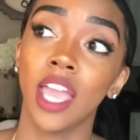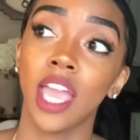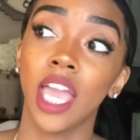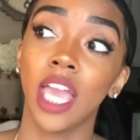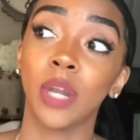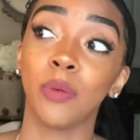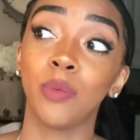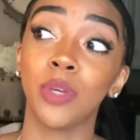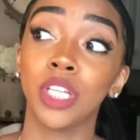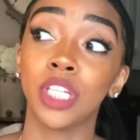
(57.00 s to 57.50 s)

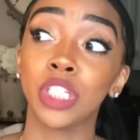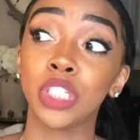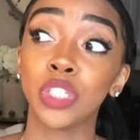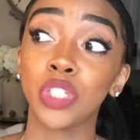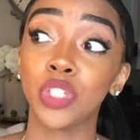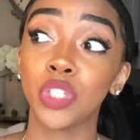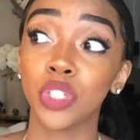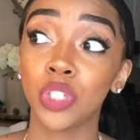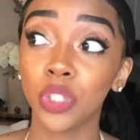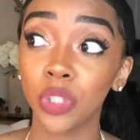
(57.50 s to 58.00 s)
and
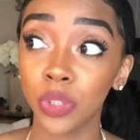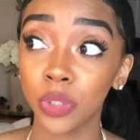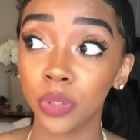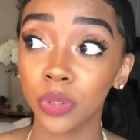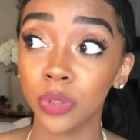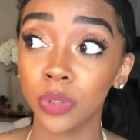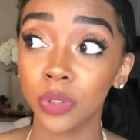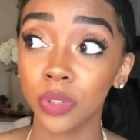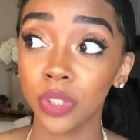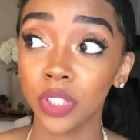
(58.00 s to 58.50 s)
weekend
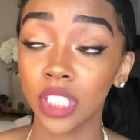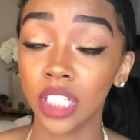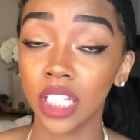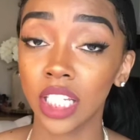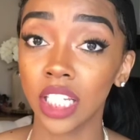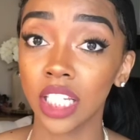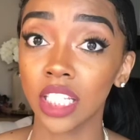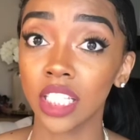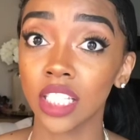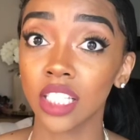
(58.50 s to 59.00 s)
two
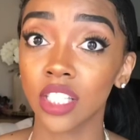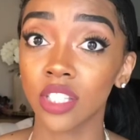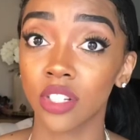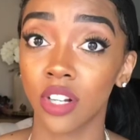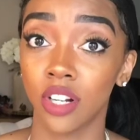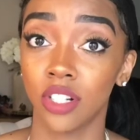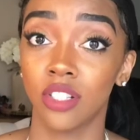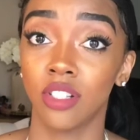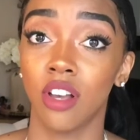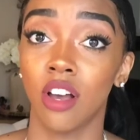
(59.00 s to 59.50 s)

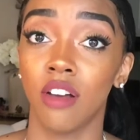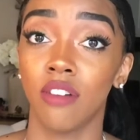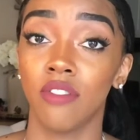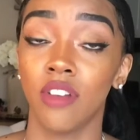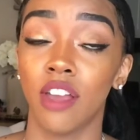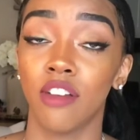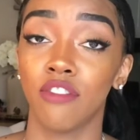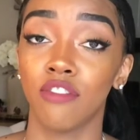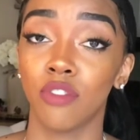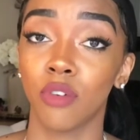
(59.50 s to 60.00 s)
starts
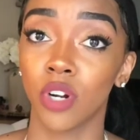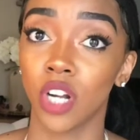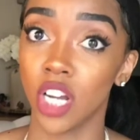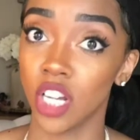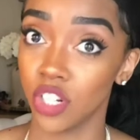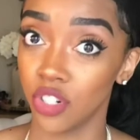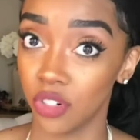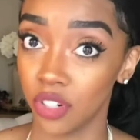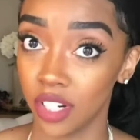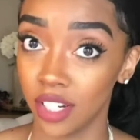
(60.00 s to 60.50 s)
off at
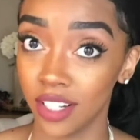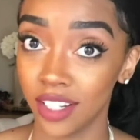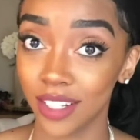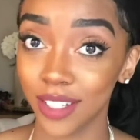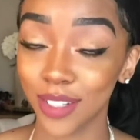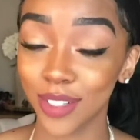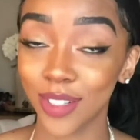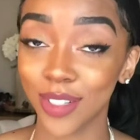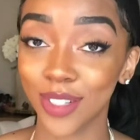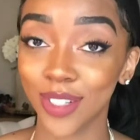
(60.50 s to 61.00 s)
$400.
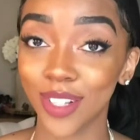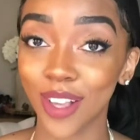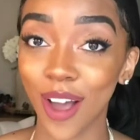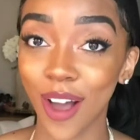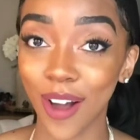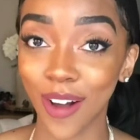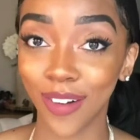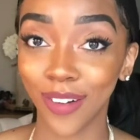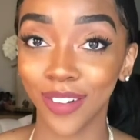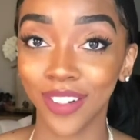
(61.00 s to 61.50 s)

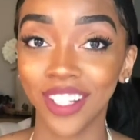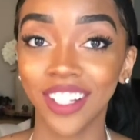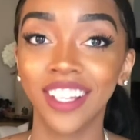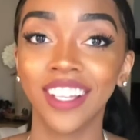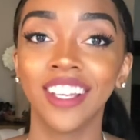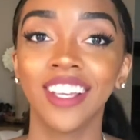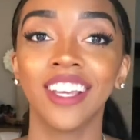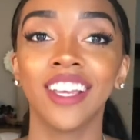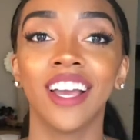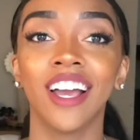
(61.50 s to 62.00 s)
So
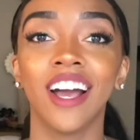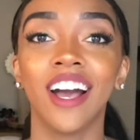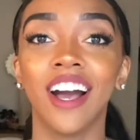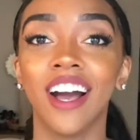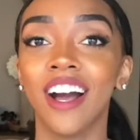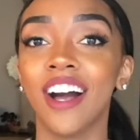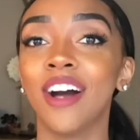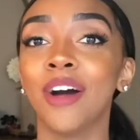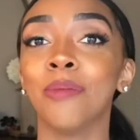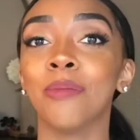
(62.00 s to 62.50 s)

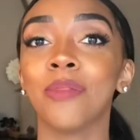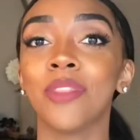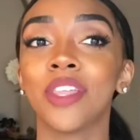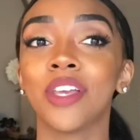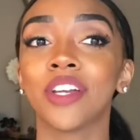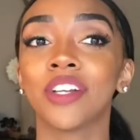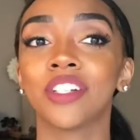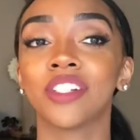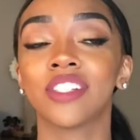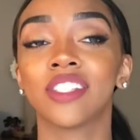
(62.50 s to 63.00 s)

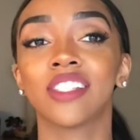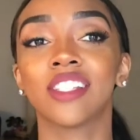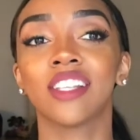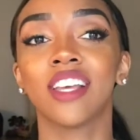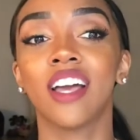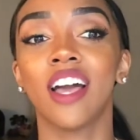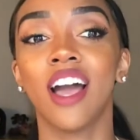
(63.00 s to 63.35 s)
there's